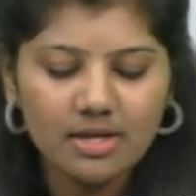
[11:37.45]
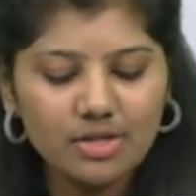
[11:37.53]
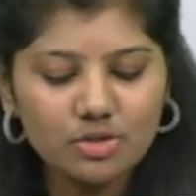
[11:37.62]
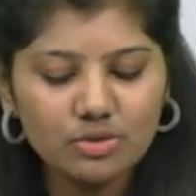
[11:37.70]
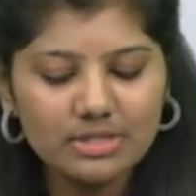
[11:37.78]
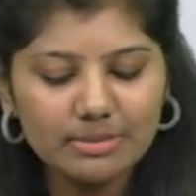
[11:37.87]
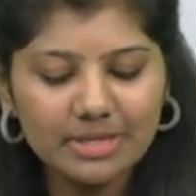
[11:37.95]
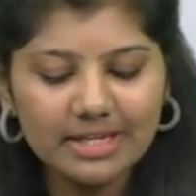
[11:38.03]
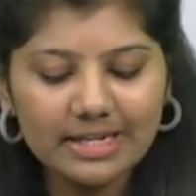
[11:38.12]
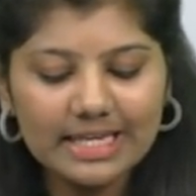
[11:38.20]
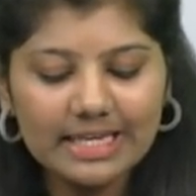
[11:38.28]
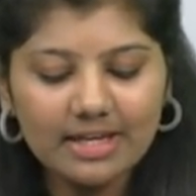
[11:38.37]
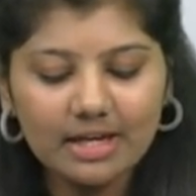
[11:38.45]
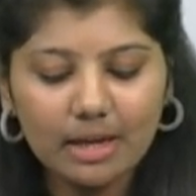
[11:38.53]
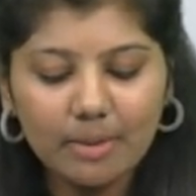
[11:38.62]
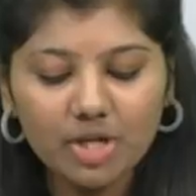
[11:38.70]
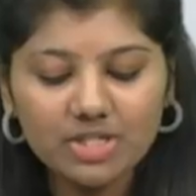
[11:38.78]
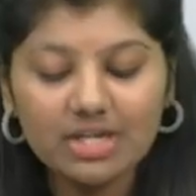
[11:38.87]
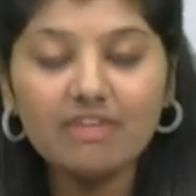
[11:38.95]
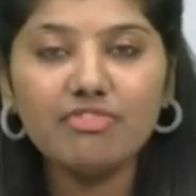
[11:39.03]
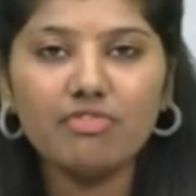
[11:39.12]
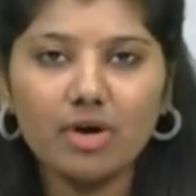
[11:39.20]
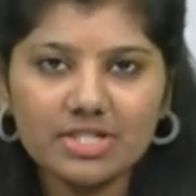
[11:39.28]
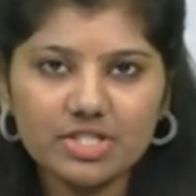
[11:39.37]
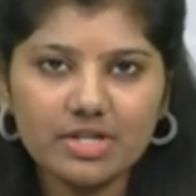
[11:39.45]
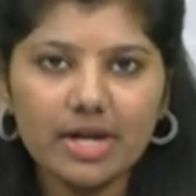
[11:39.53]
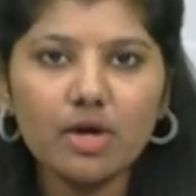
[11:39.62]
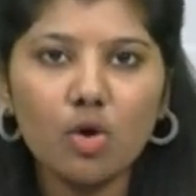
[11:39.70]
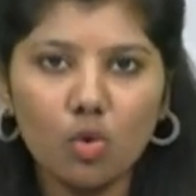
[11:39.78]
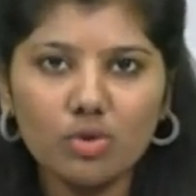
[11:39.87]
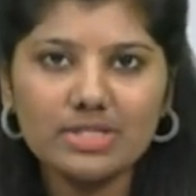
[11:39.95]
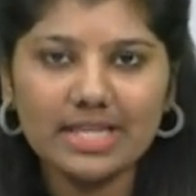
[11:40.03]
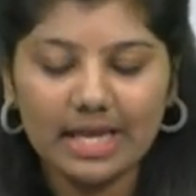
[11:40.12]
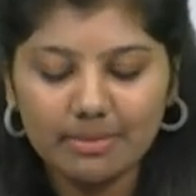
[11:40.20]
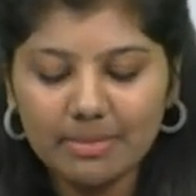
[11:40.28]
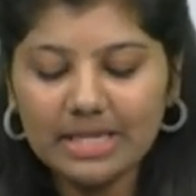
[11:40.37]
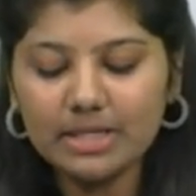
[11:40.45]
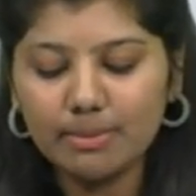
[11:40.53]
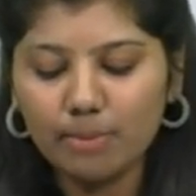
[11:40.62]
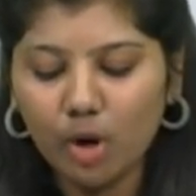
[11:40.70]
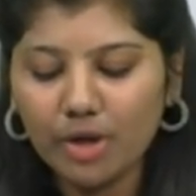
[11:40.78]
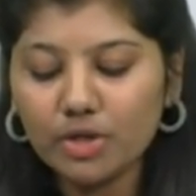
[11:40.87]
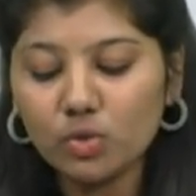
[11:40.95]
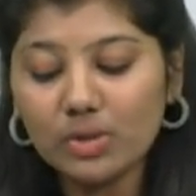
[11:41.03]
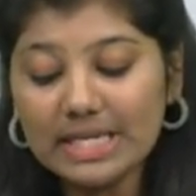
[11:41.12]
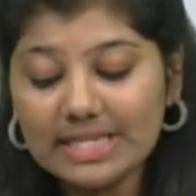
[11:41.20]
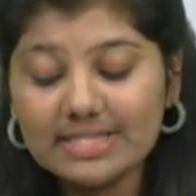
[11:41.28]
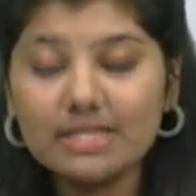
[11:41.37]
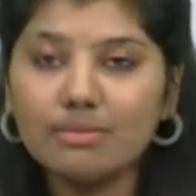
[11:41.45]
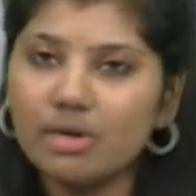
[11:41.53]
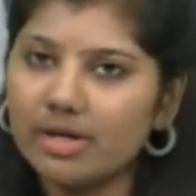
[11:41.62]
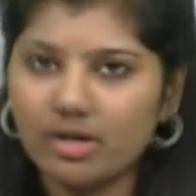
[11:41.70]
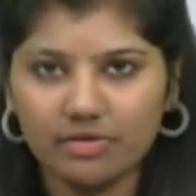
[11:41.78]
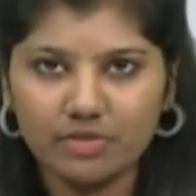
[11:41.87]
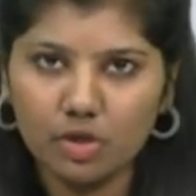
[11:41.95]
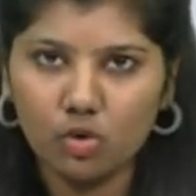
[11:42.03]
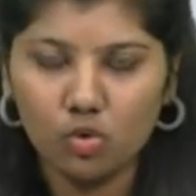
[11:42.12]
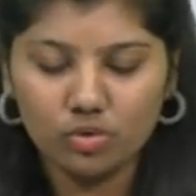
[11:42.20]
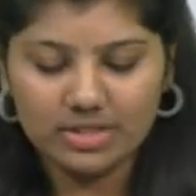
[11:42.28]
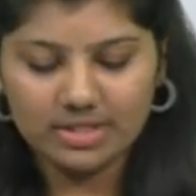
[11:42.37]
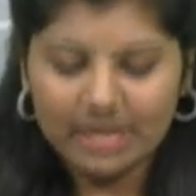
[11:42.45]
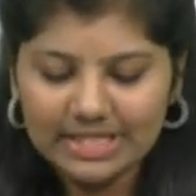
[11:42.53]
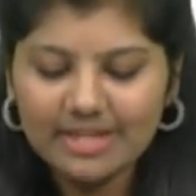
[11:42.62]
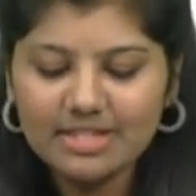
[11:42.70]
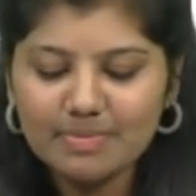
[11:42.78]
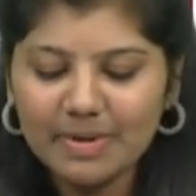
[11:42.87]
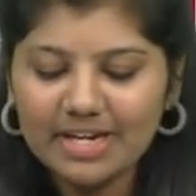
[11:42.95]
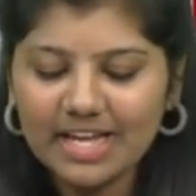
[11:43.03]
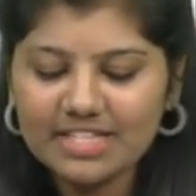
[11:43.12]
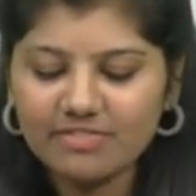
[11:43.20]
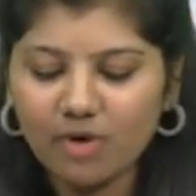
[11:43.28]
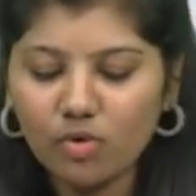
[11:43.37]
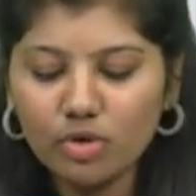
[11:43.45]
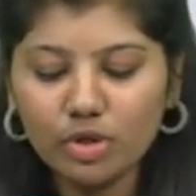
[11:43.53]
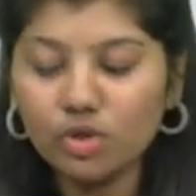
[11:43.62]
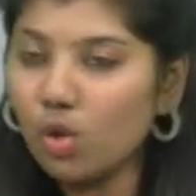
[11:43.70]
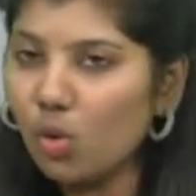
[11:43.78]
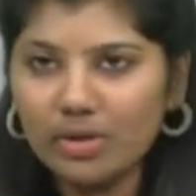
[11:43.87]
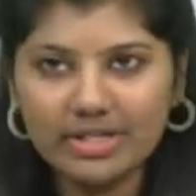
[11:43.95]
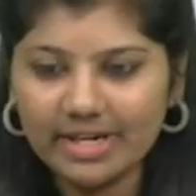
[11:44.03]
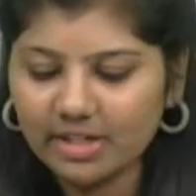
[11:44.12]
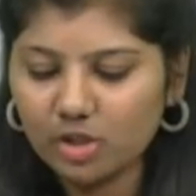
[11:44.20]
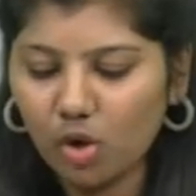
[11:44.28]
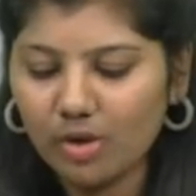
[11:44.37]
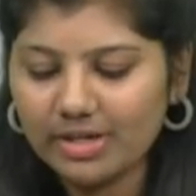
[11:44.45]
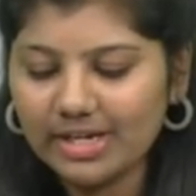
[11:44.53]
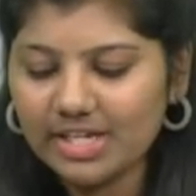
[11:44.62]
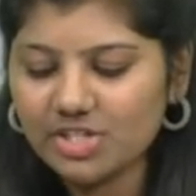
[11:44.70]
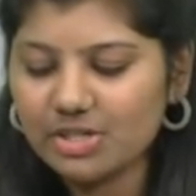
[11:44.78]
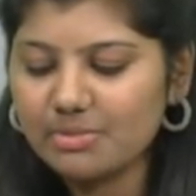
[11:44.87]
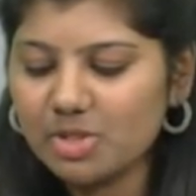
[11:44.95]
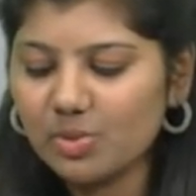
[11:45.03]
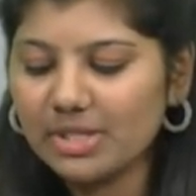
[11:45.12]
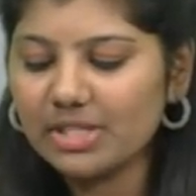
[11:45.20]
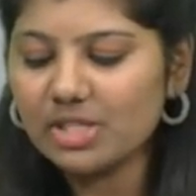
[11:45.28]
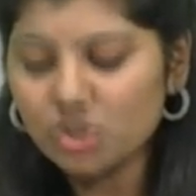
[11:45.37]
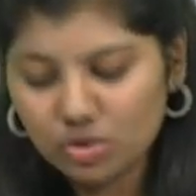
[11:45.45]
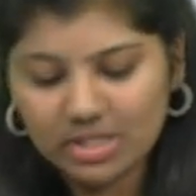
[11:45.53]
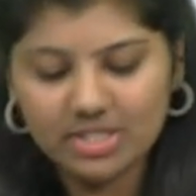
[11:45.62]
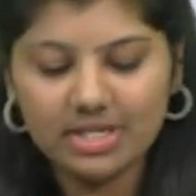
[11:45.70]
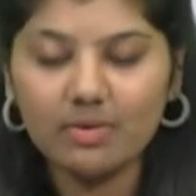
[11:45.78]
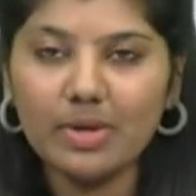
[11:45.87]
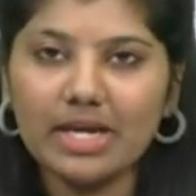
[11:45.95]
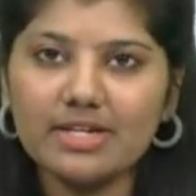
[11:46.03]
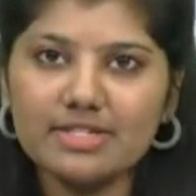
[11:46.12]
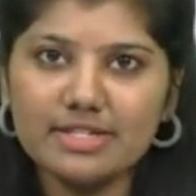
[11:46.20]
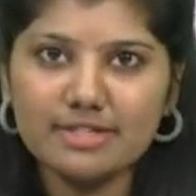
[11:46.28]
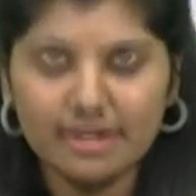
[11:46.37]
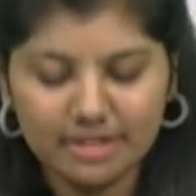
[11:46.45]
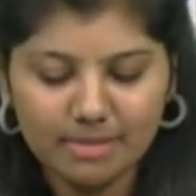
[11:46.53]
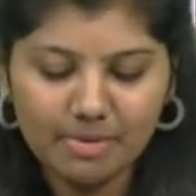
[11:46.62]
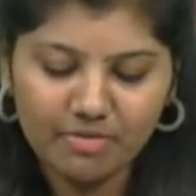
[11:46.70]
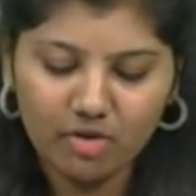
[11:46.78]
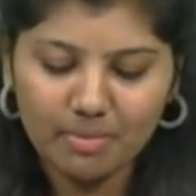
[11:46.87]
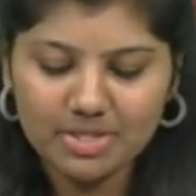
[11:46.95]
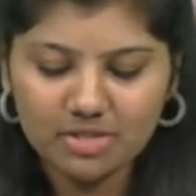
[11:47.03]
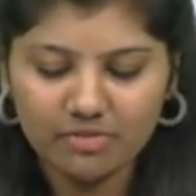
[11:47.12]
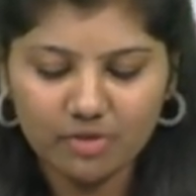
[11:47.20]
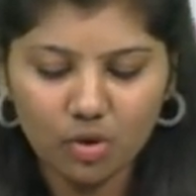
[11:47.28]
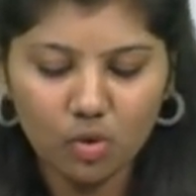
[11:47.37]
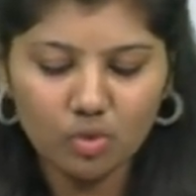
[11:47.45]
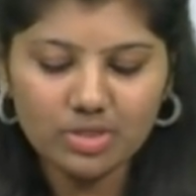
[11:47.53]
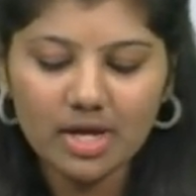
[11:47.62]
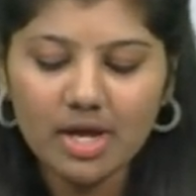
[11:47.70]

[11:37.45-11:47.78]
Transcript: So similarly, commercial fast track courts can be deployed to ease the burden of the courts. India's pen has found no direct correlation between the judicial vacancies and the performance of a court.